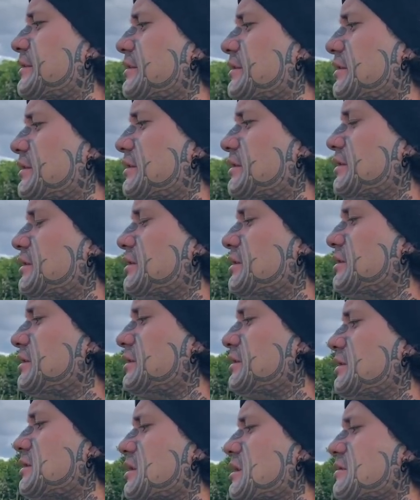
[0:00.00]

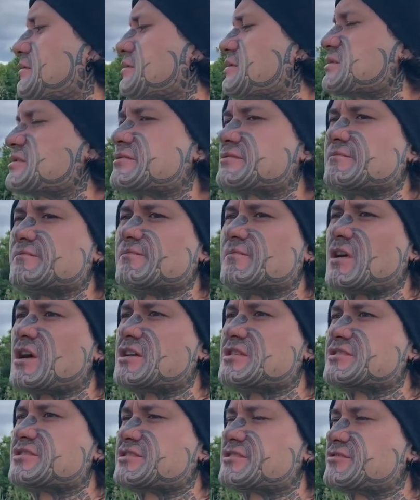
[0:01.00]
uh, just
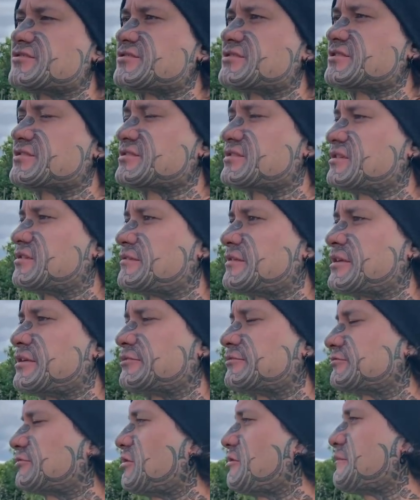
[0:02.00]
I just used to sit around
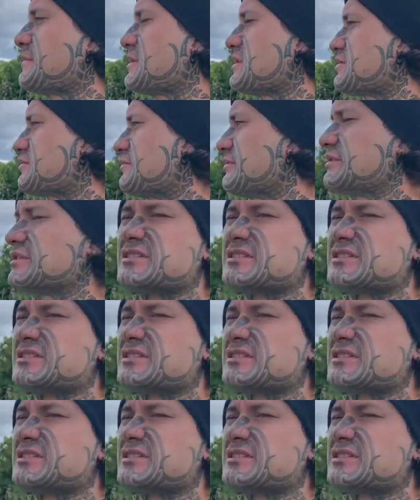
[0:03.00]
and play Matua and